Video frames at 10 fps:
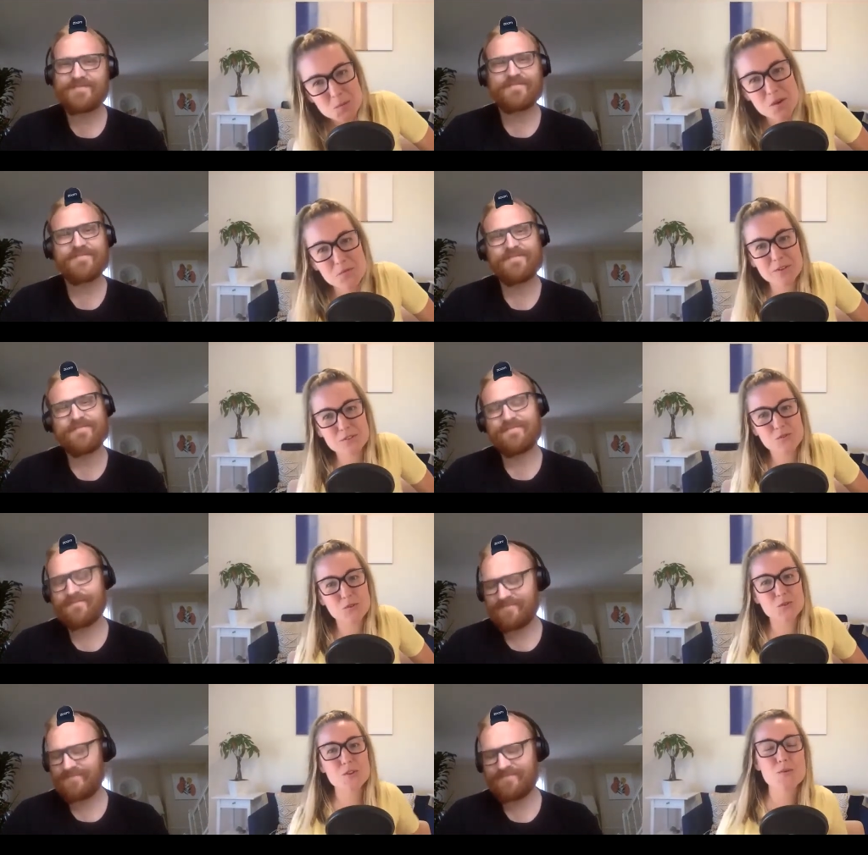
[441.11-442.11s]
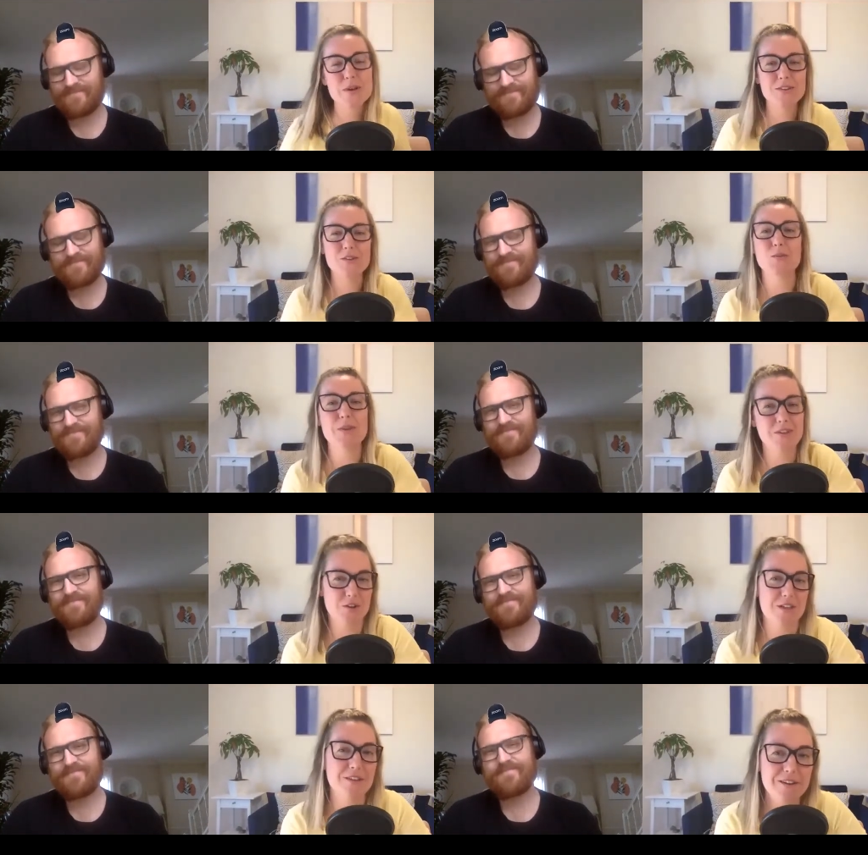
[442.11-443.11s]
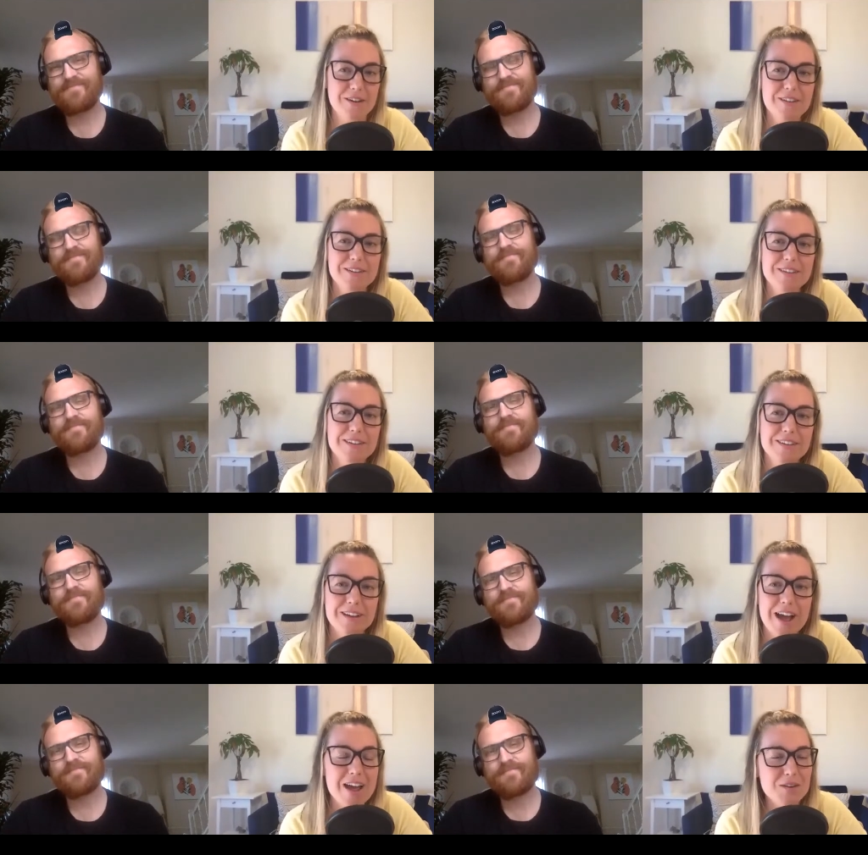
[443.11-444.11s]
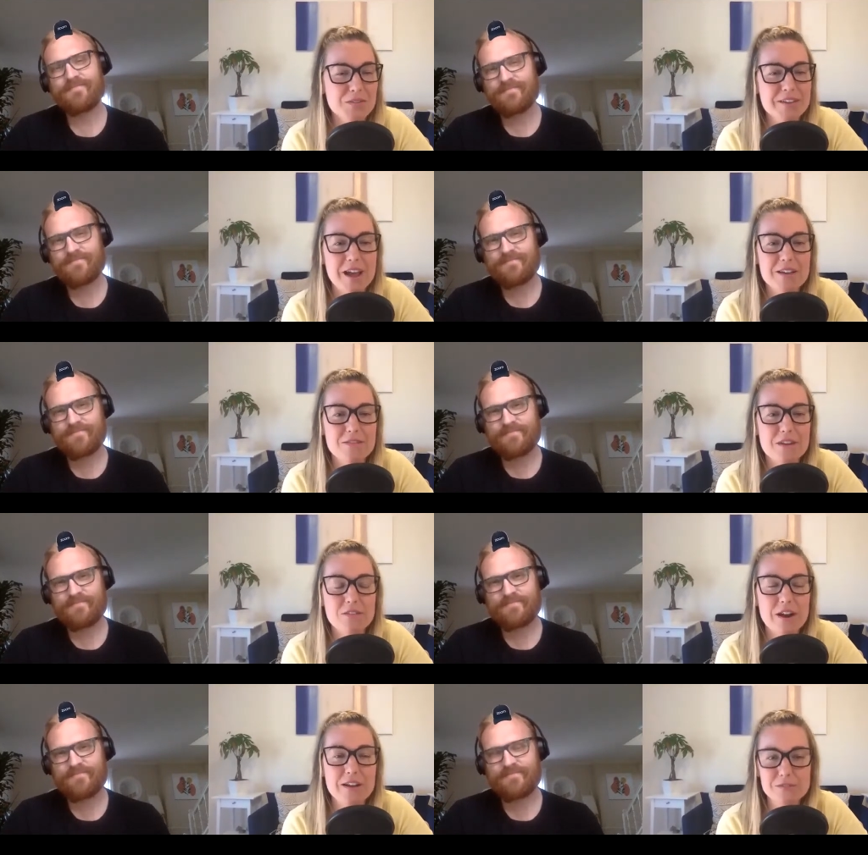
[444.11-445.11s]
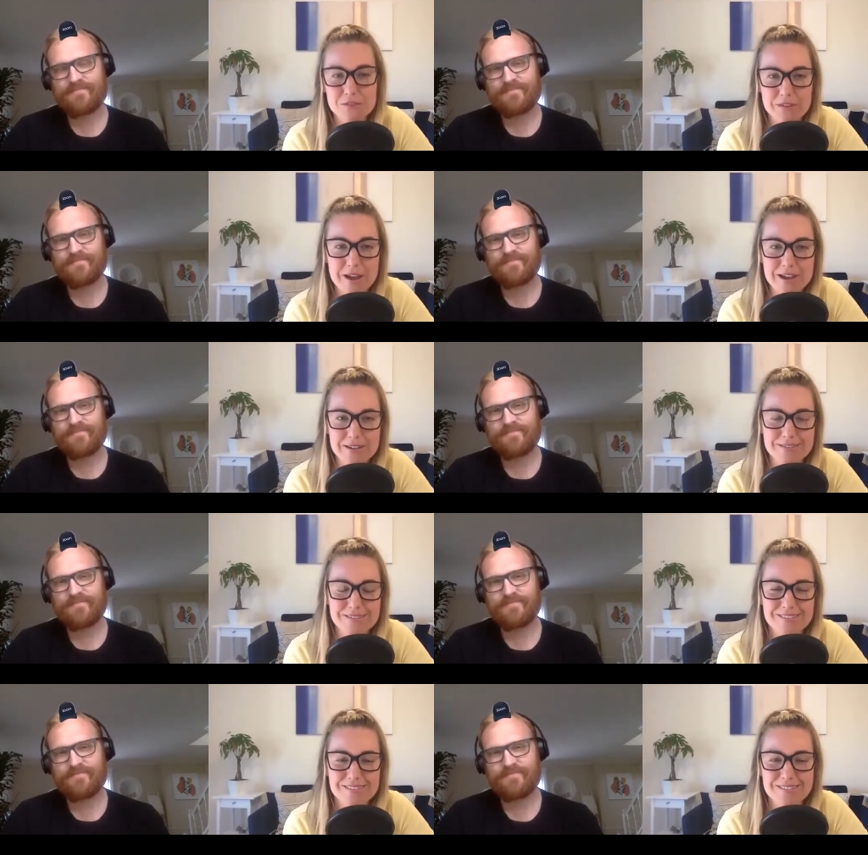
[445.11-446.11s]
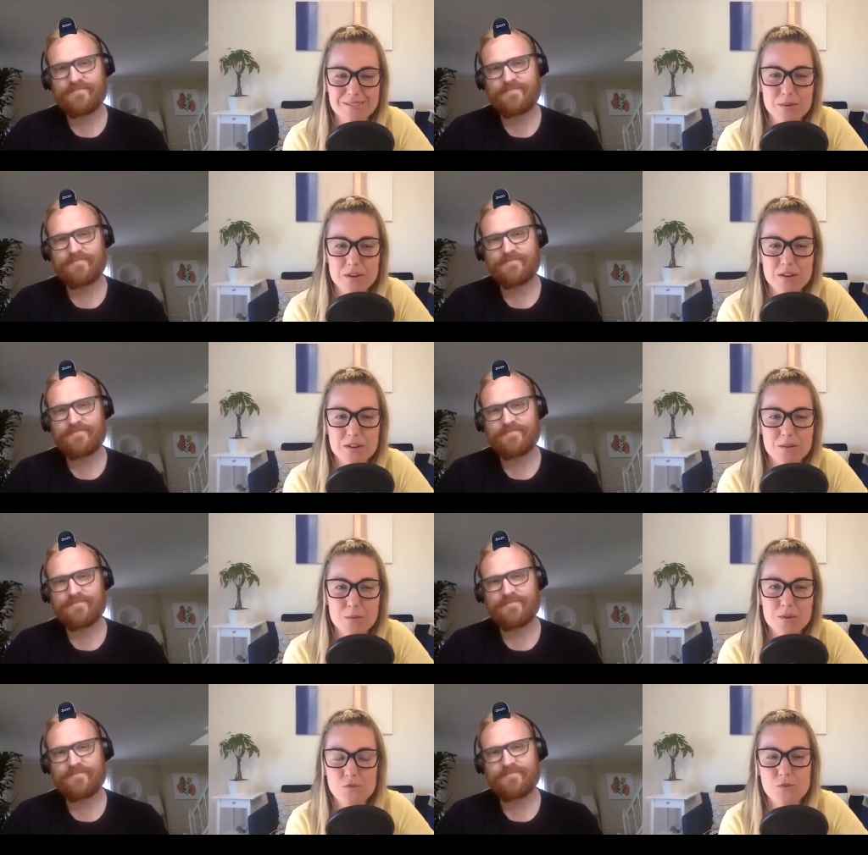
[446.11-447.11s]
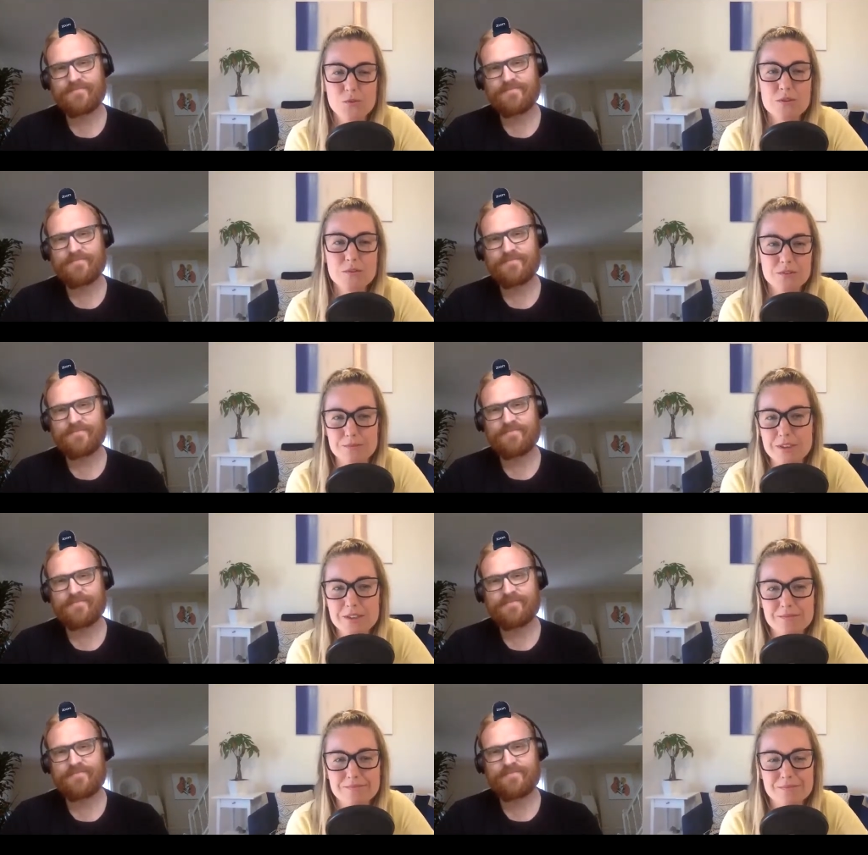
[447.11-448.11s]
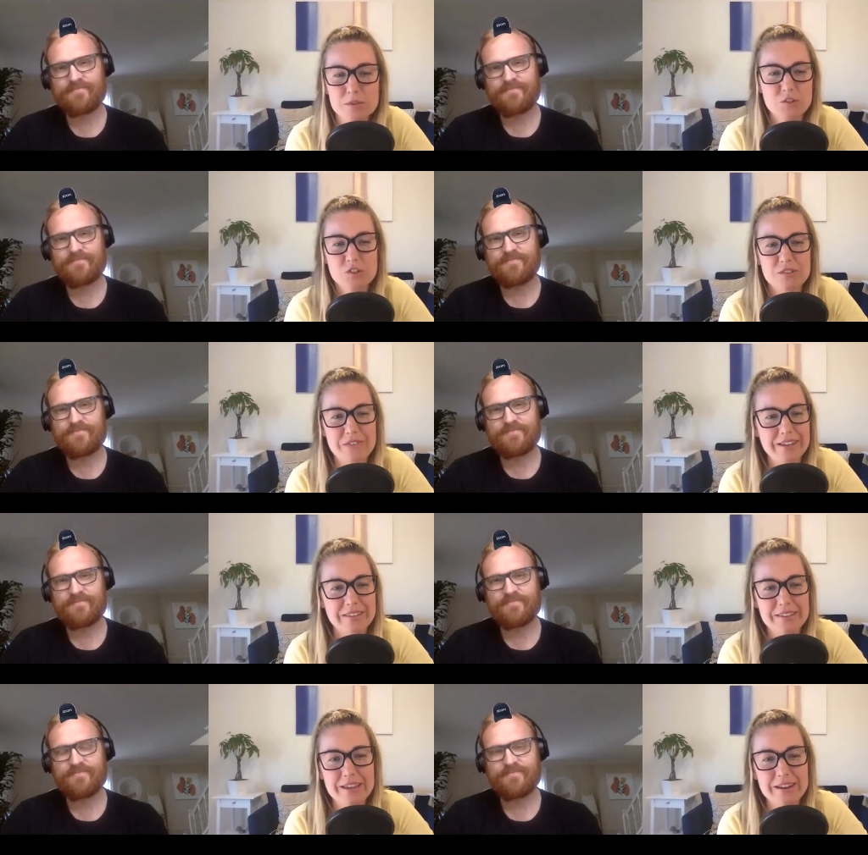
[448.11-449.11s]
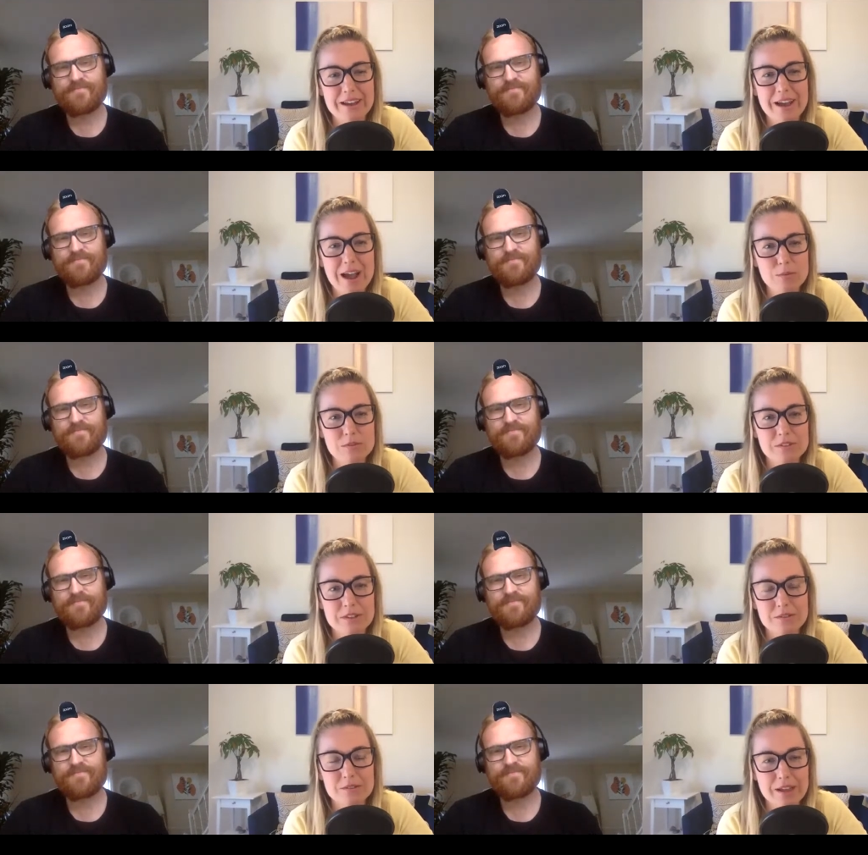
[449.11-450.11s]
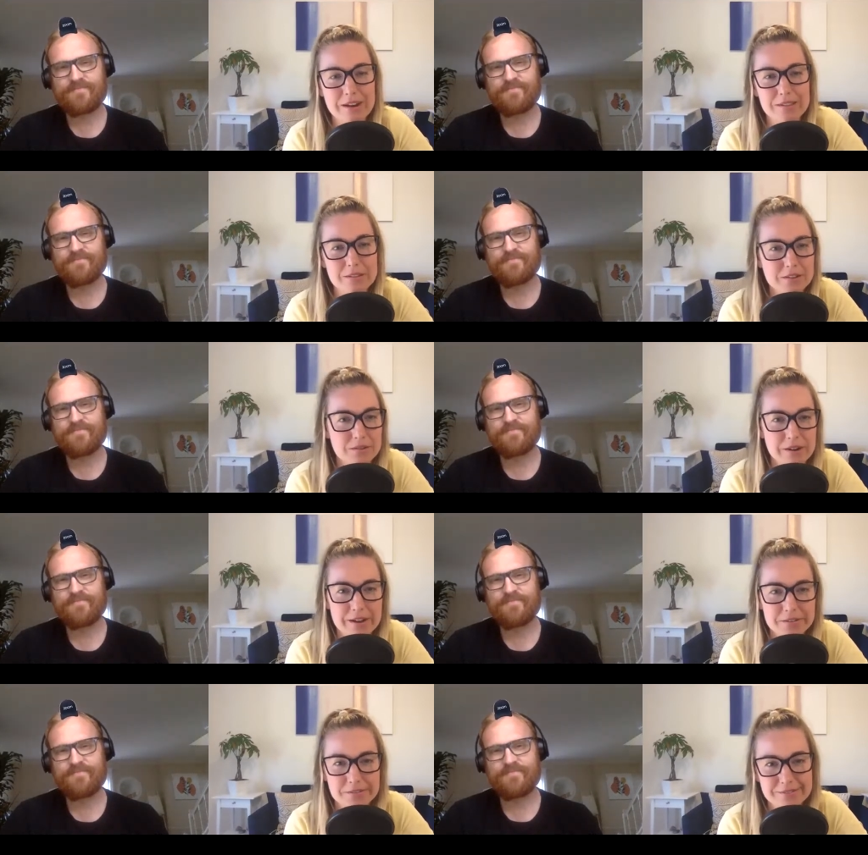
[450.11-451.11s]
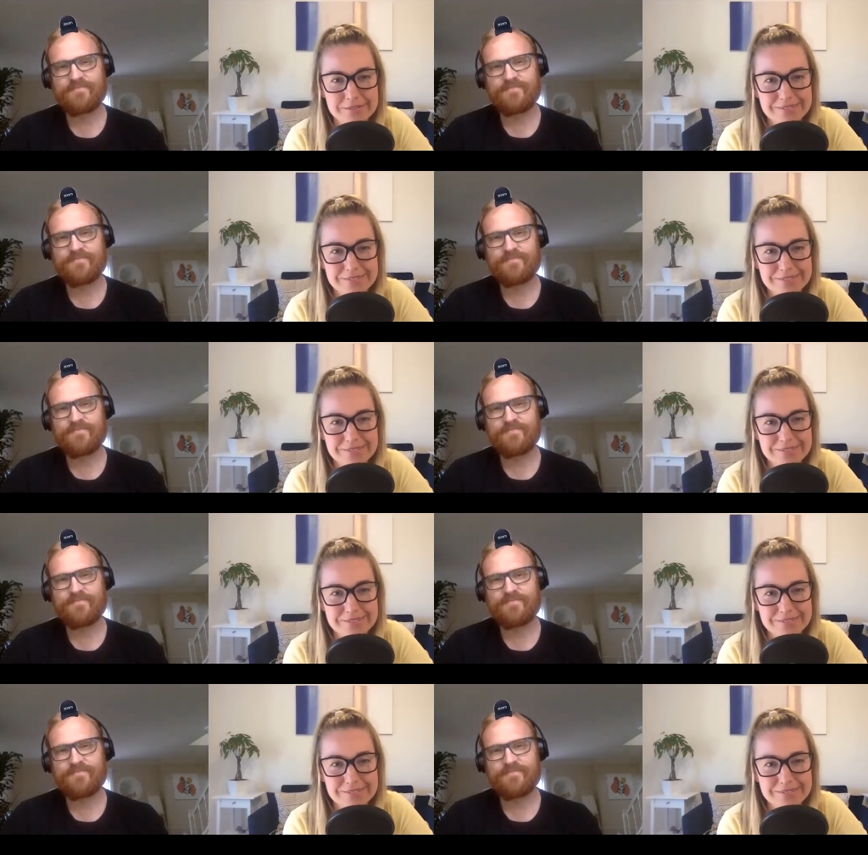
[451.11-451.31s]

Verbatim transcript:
Speaker 1: what first drew you into each other i don't think i've ever asked you that what what drew you to me was it just the fact that uh, I was single, kind of looking around,